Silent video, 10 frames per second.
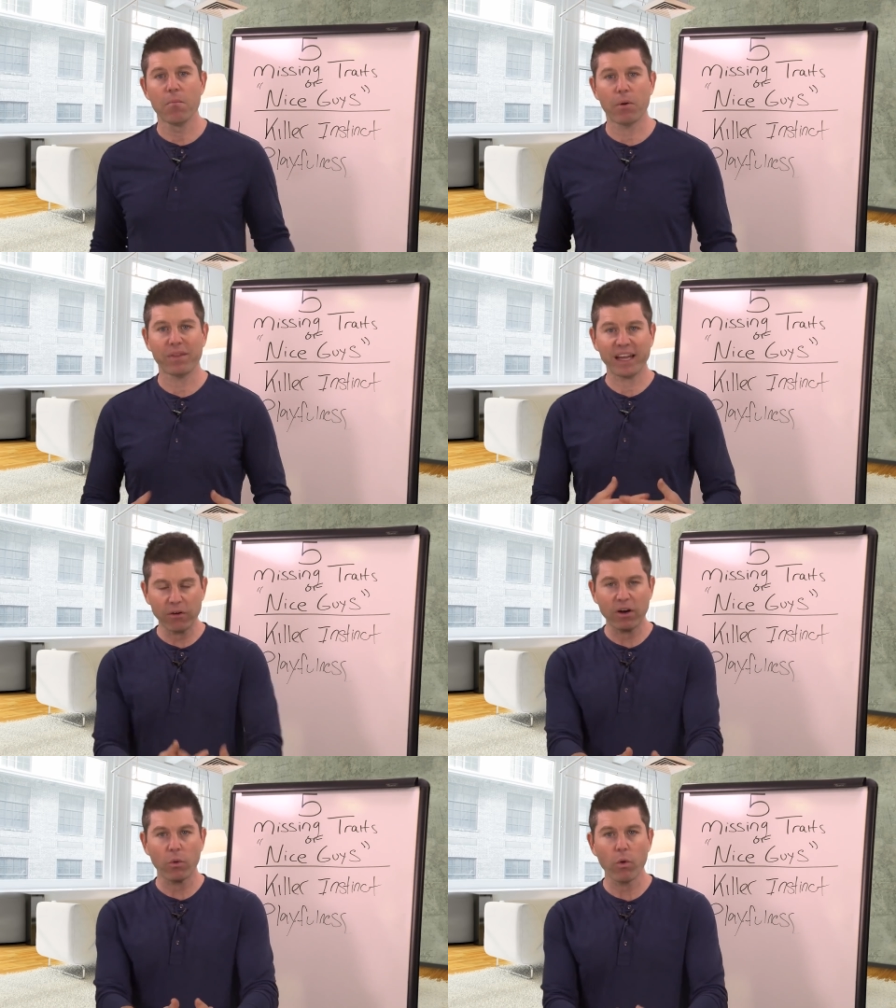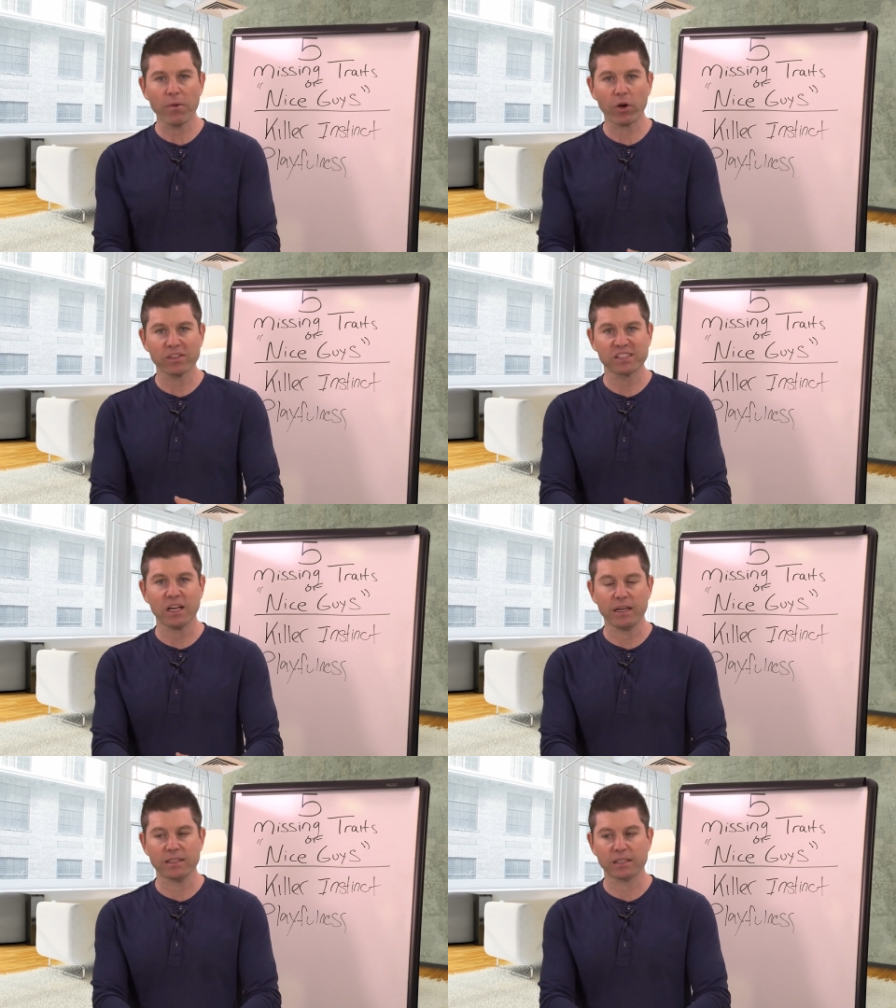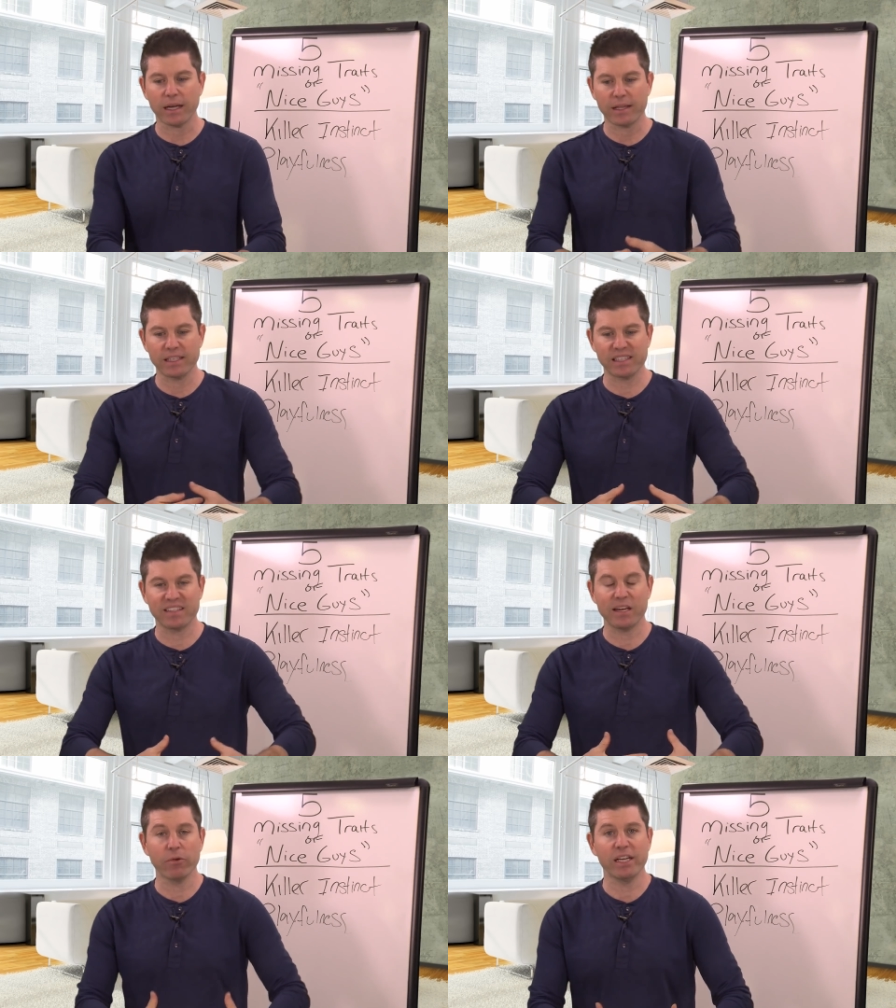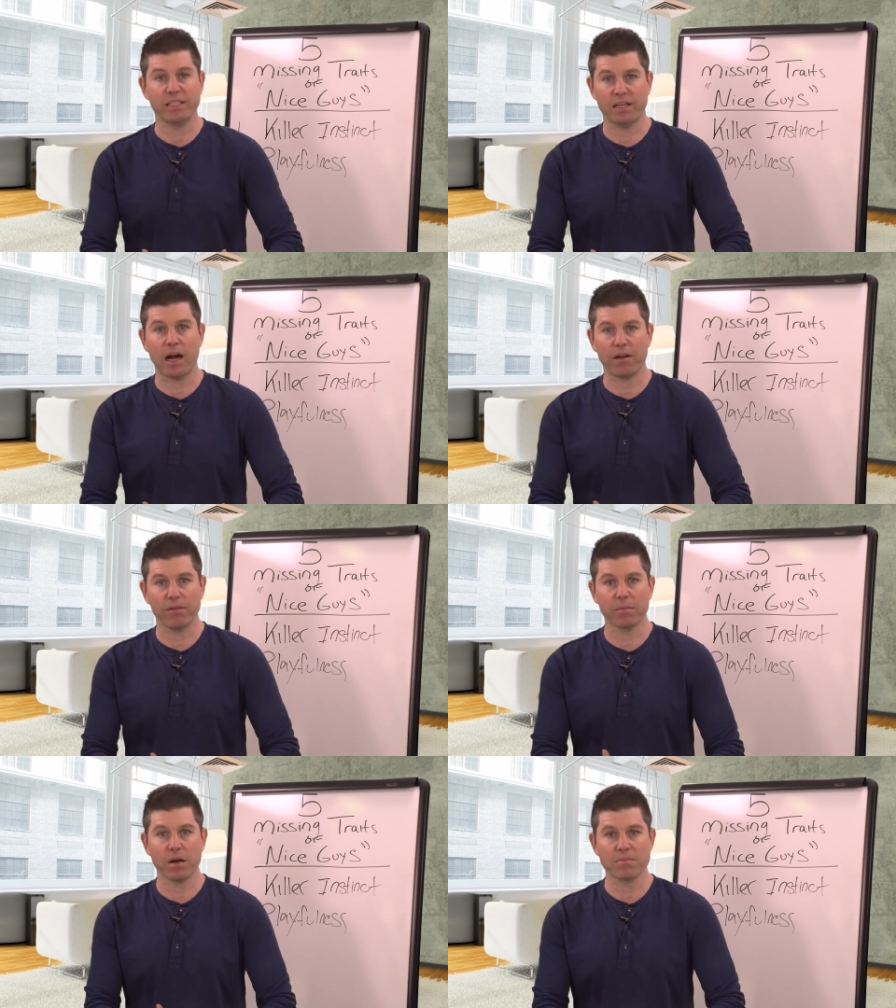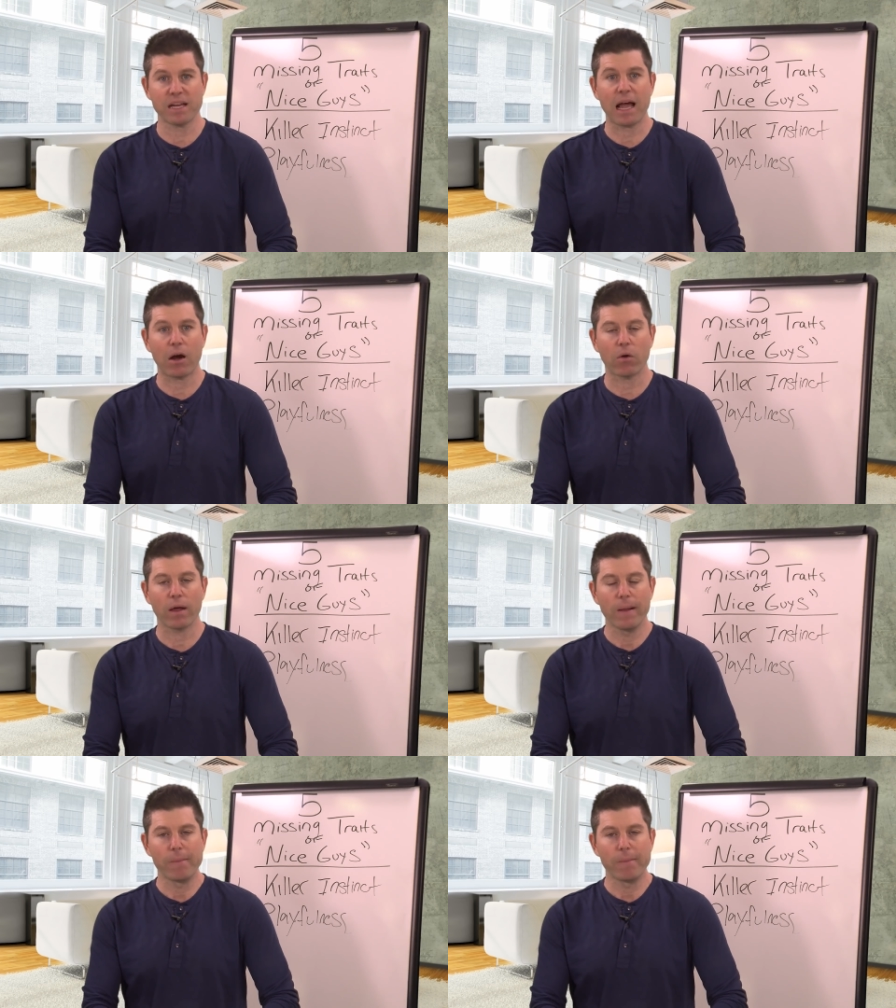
But when they get around a woman, all of a sudden it's like this serious side of them comes out